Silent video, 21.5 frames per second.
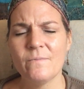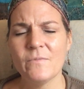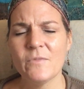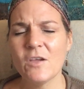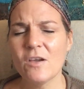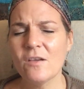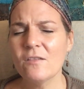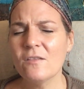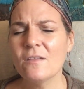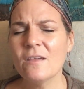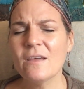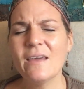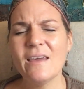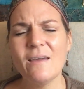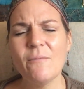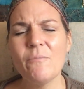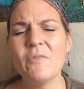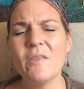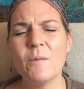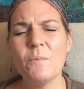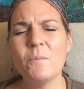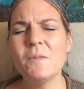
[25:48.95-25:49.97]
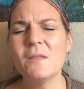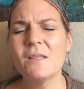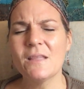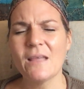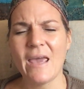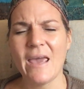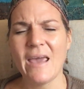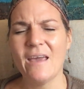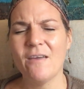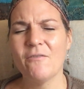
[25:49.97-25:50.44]
just to keep them
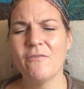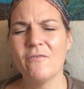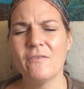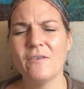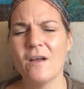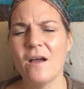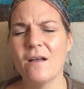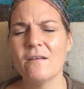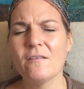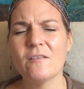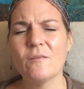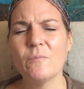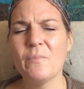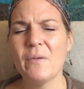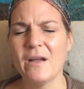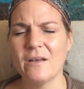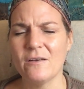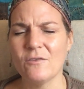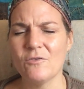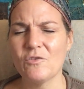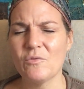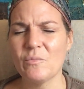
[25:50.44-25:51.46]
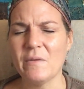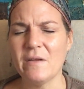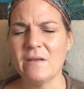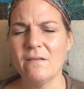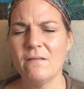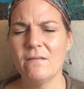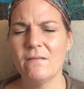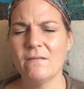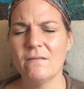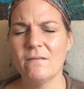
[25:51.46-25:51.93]
safe, not as a punishment.